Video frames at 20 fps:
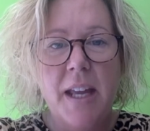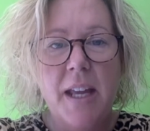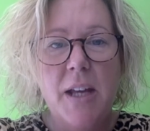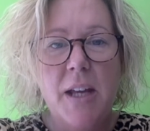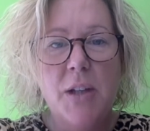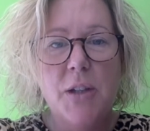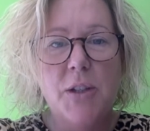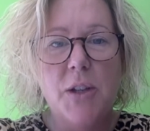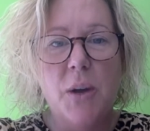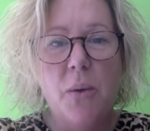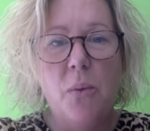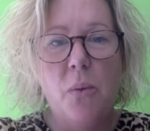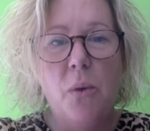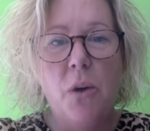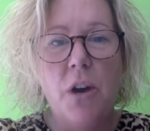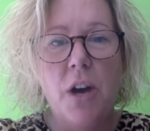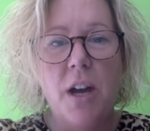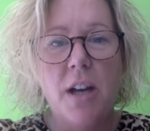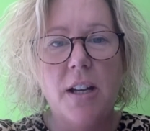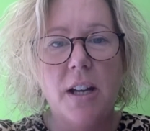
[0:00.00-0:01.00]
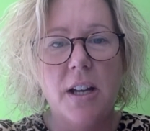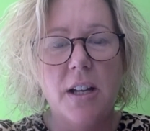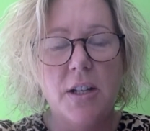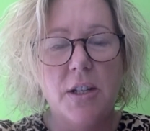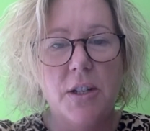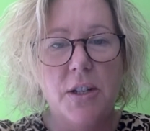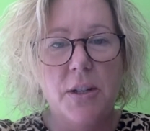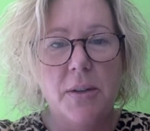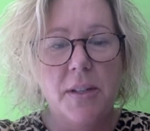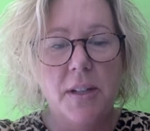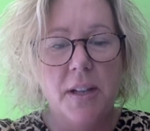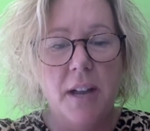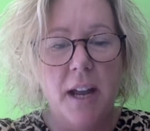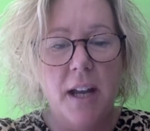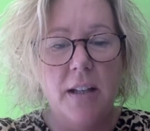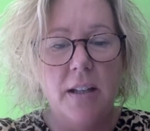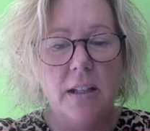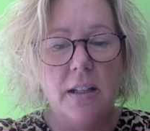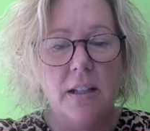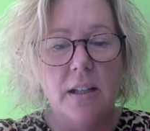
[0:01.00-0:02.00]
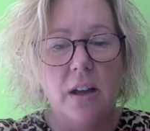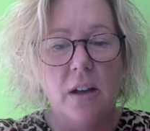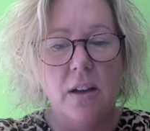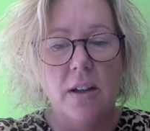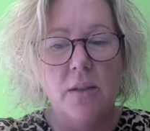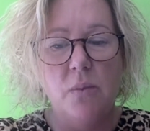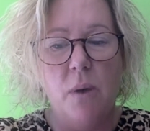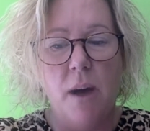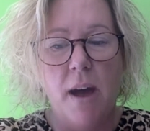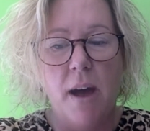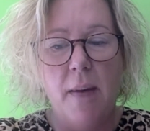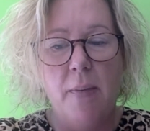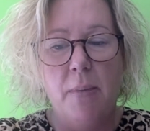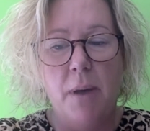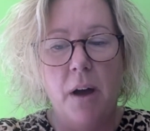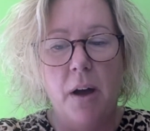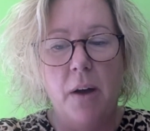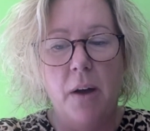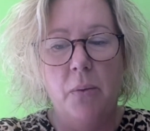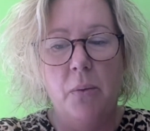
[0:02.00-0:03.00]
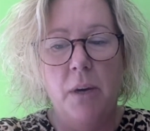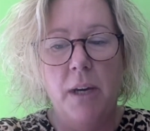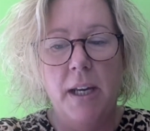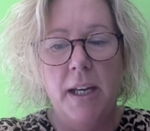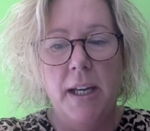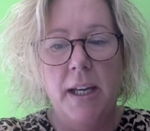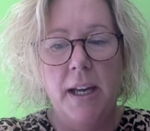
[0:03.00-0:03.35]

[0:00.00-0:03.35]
So what I'd like to do is an exercise whereby we